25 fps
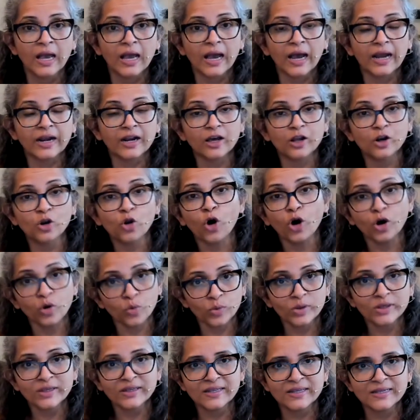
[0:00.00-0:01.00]
And along
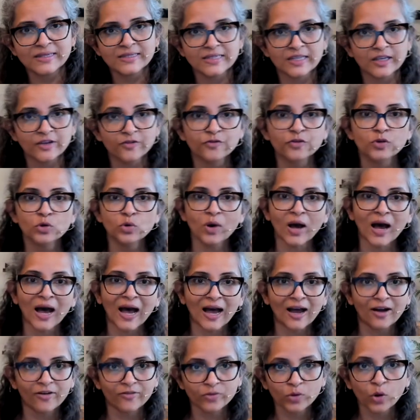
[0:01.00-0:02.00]
with this, if you
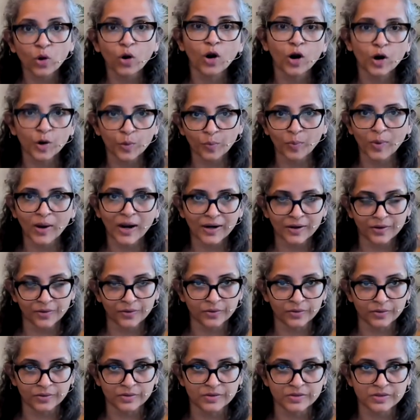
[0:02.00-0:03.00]
have thought
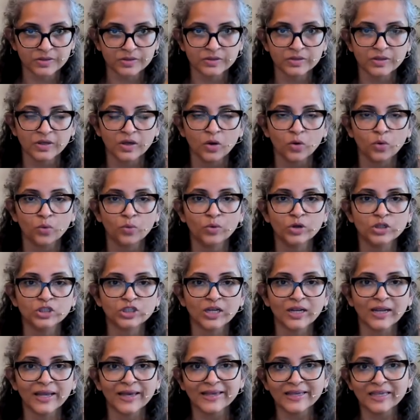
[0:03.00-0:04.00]
patterns which
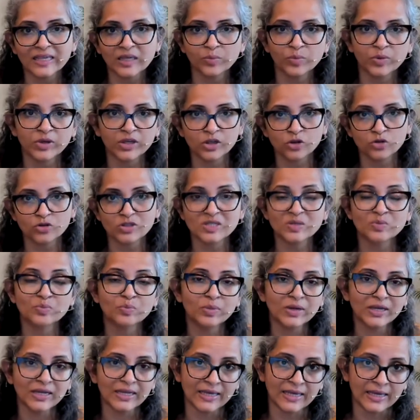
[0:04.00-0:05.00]
are like keeping you
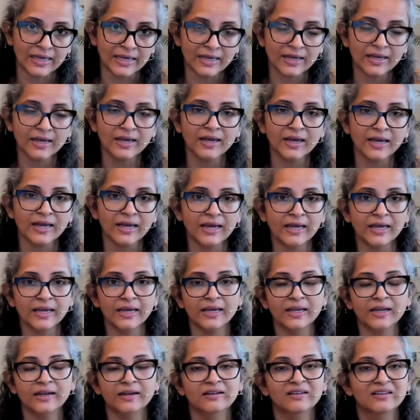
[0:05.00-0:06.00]
spinning
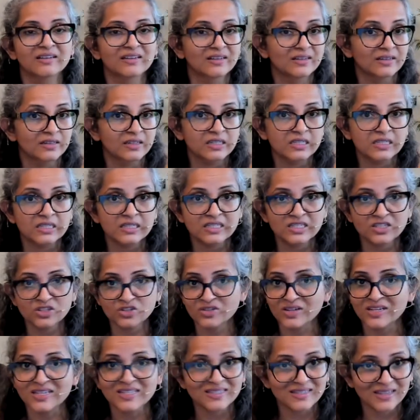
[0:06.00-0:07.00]
in
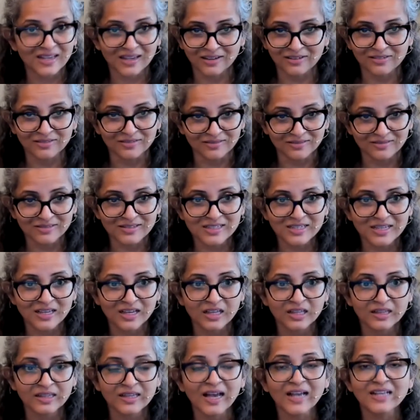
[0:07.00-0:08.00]
stress cycles,
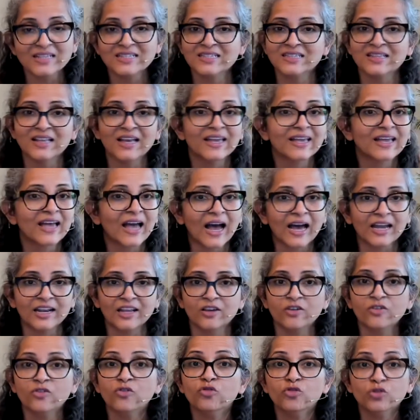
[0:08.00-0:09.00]
that's like
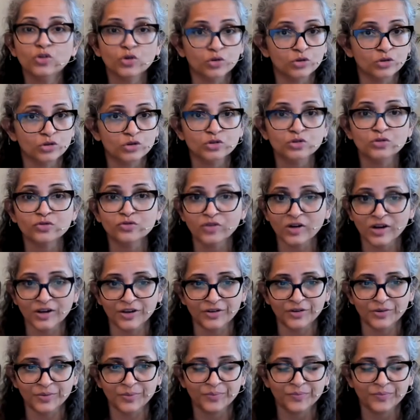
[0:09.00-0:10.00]
adding fuel to fire.